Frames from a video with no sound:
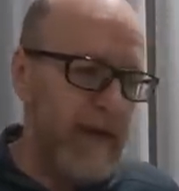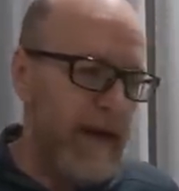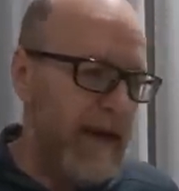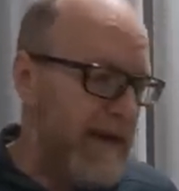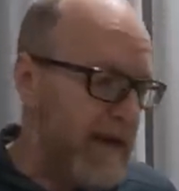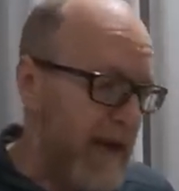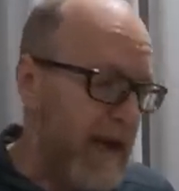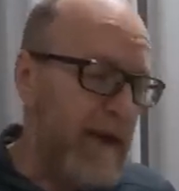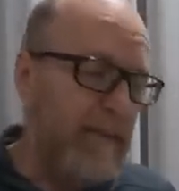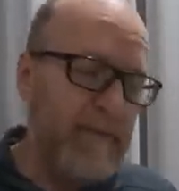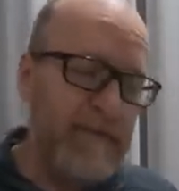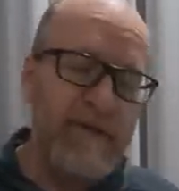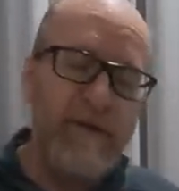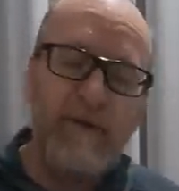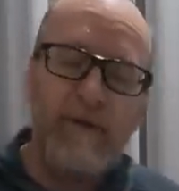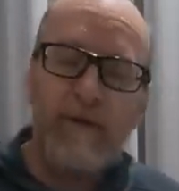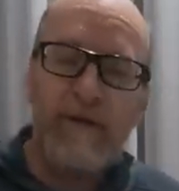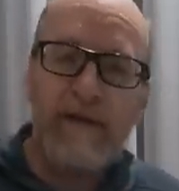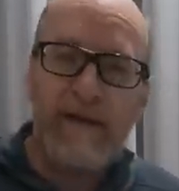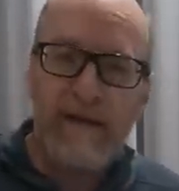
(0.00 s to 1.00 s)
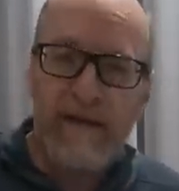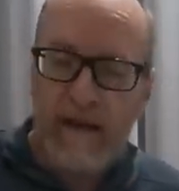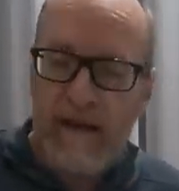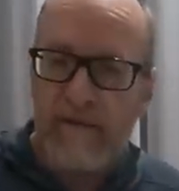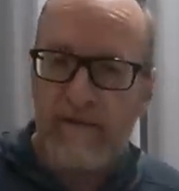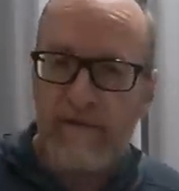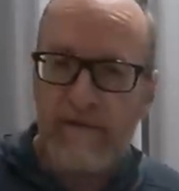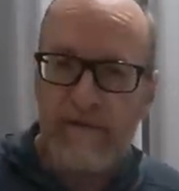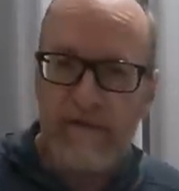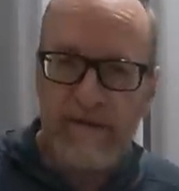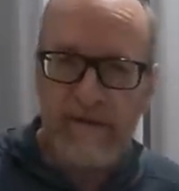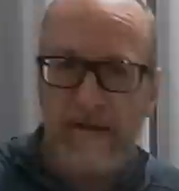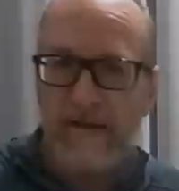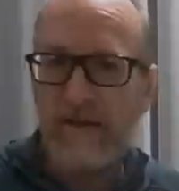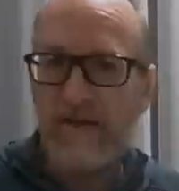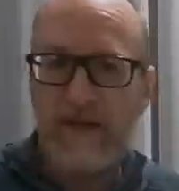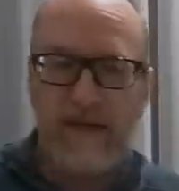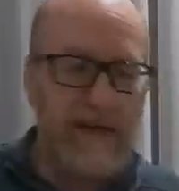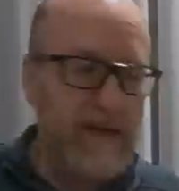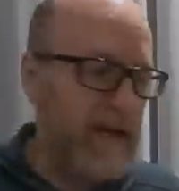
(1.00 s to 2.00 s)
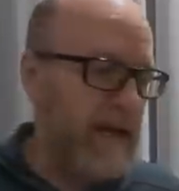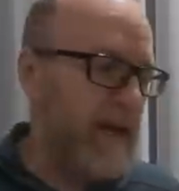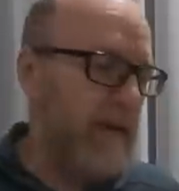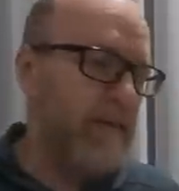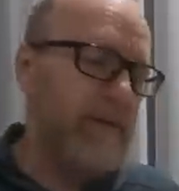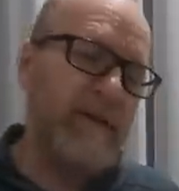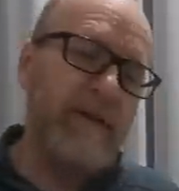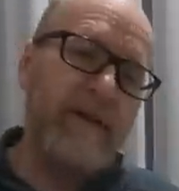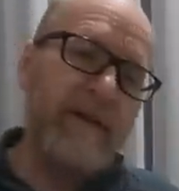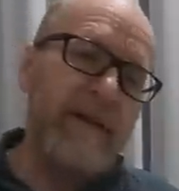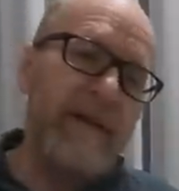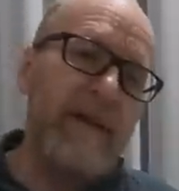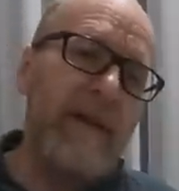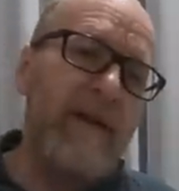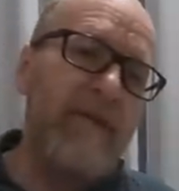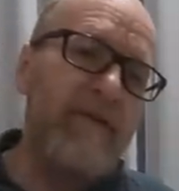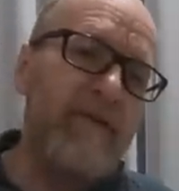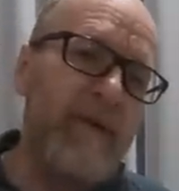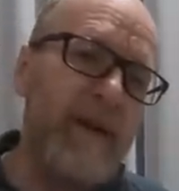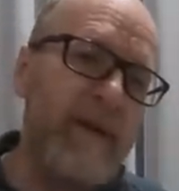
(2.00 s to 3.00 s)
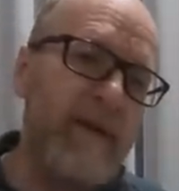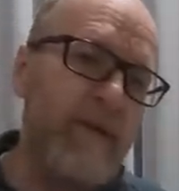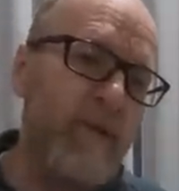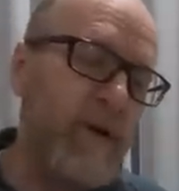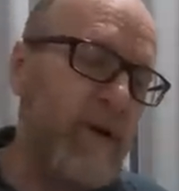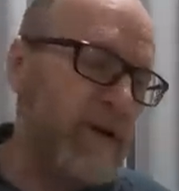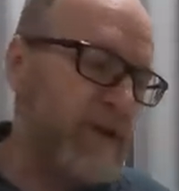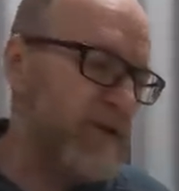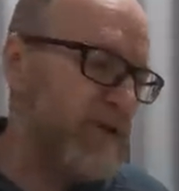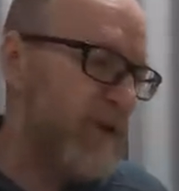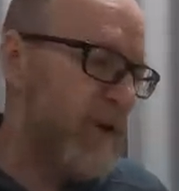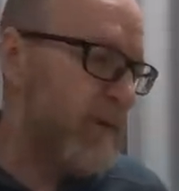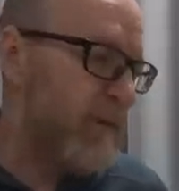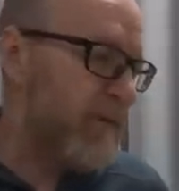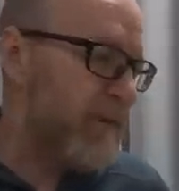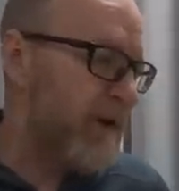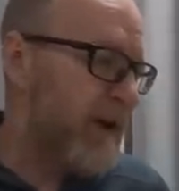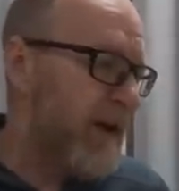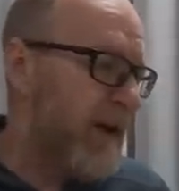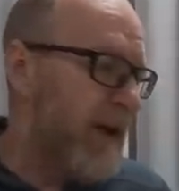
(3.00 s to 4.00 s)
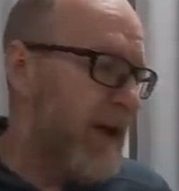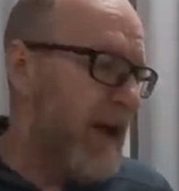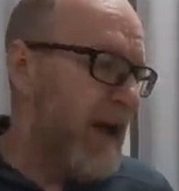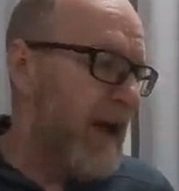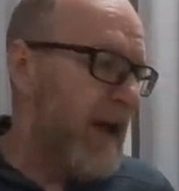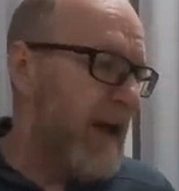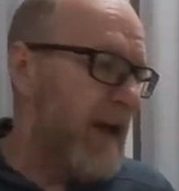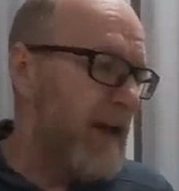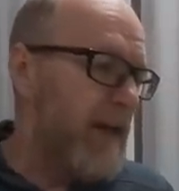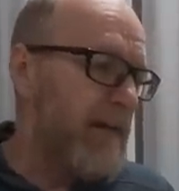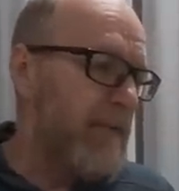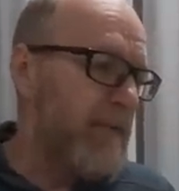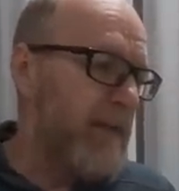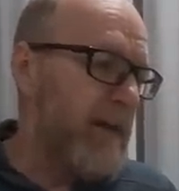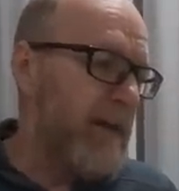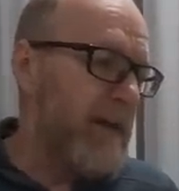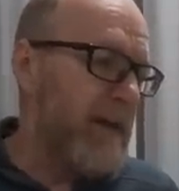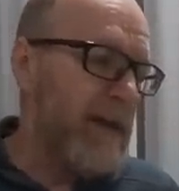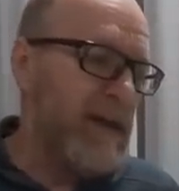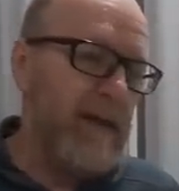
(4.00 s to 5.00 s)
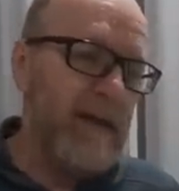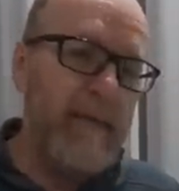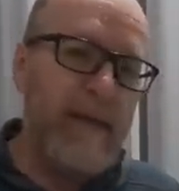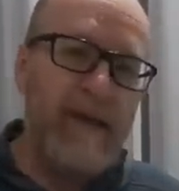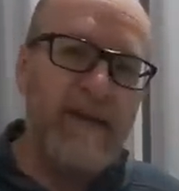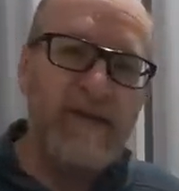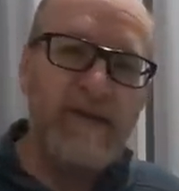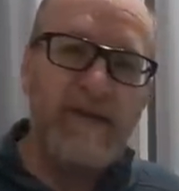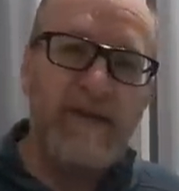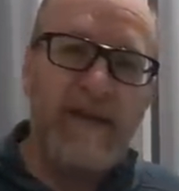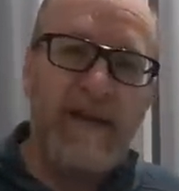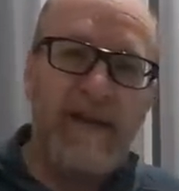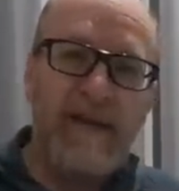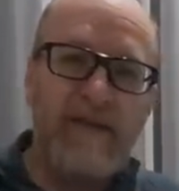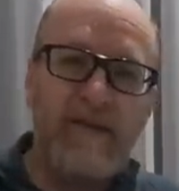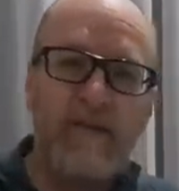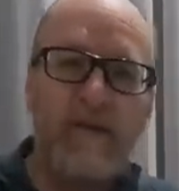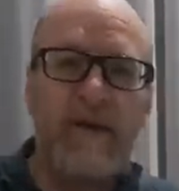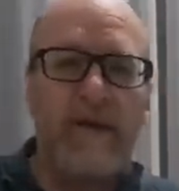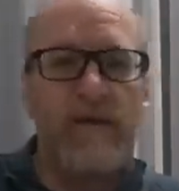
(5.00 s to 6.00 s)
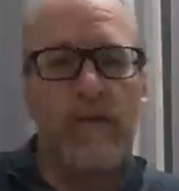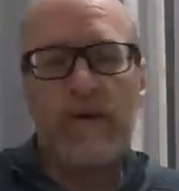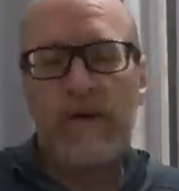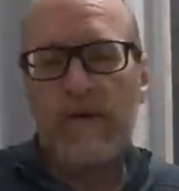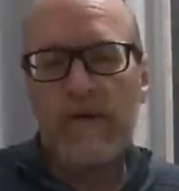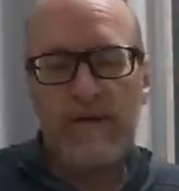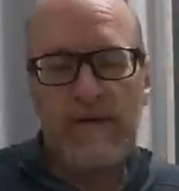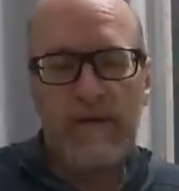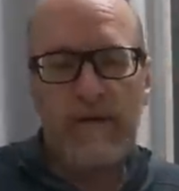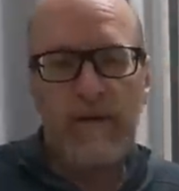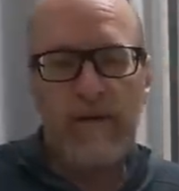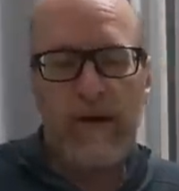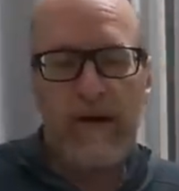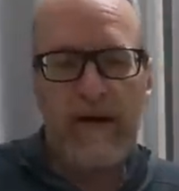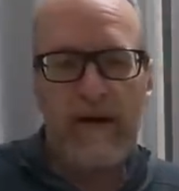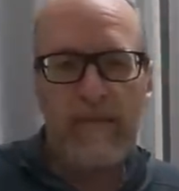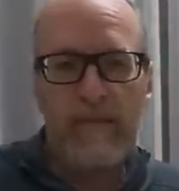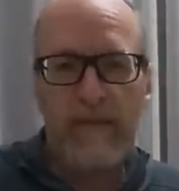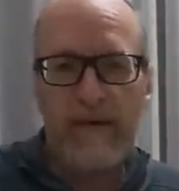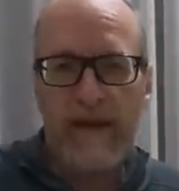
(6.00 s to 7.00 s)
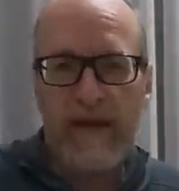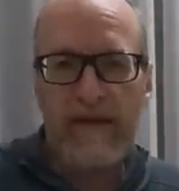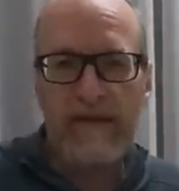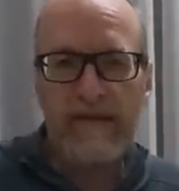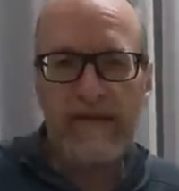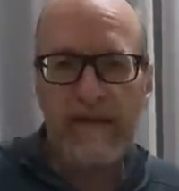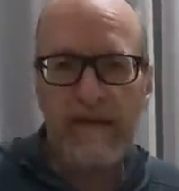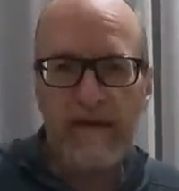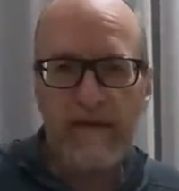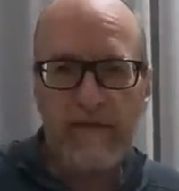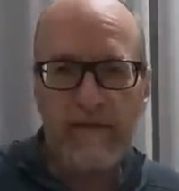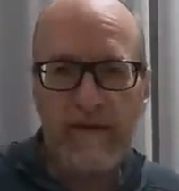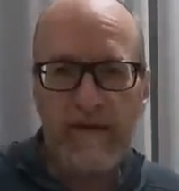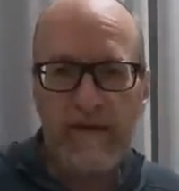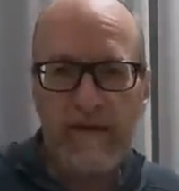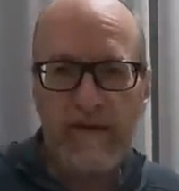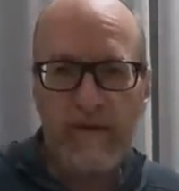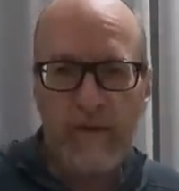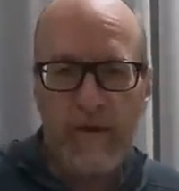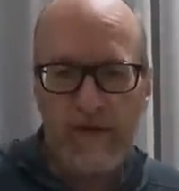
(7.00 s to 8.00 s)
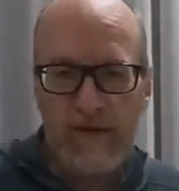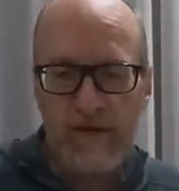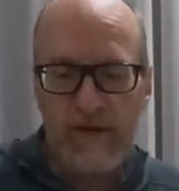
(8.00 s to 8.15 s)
I absolutely love teaching. I absolutely love running workshops. Um, like I mentioned last week, we're going to be running plenty of these